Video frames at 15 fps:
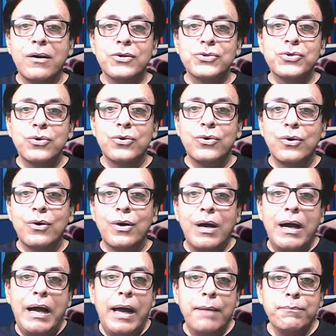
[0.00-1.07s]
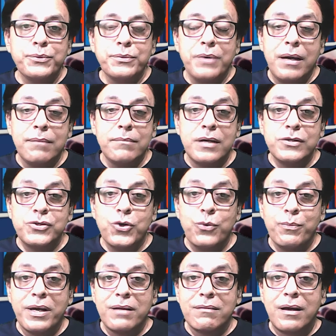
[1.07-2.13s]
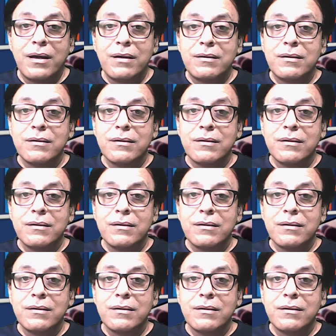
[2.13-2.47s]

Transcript: so I'm assuming that